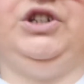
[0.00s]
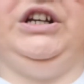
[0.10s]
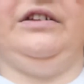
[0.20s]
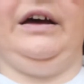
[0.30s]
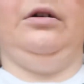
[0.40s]

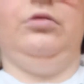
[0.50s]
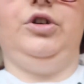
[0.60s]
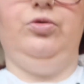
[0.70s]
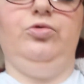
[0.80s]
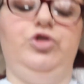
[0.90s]
She's like, "Oh,
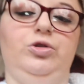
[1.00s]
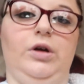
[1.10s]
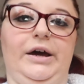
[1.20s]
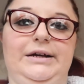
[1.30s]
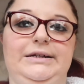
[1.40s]
you do
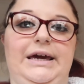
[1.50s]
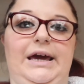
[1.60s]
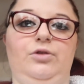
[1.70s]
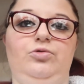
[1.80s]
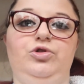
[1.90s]

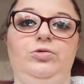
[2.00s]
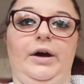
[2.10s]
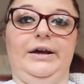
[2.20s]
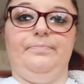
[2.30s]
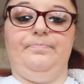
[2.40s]

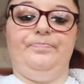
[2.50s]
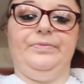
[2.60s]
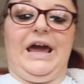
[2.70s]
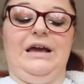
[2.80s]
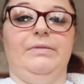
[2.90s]
like
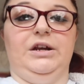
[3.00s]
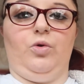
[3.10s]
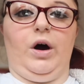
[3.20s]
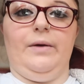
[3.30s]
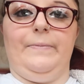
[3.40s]
gaming
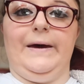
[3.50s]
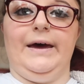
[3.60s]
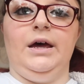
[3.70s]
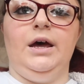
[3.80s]
quite a bit,